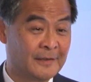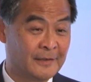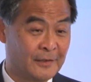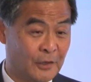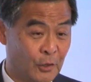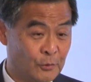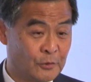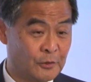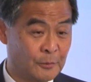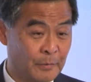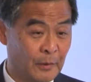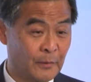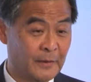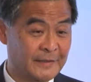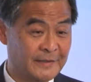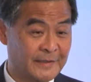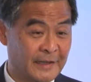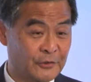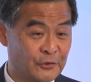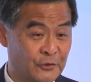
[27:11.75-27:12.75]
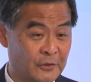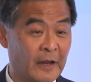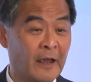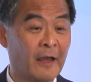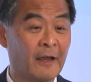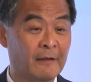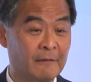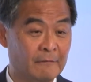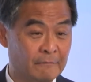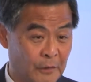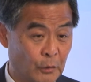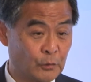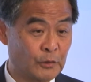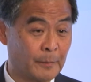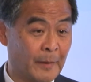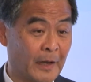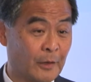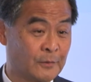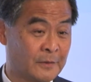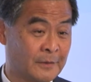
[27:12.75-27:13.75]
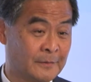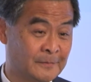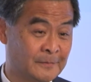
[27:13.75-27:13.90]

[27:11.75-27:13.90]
Go to a polling station, vote them out.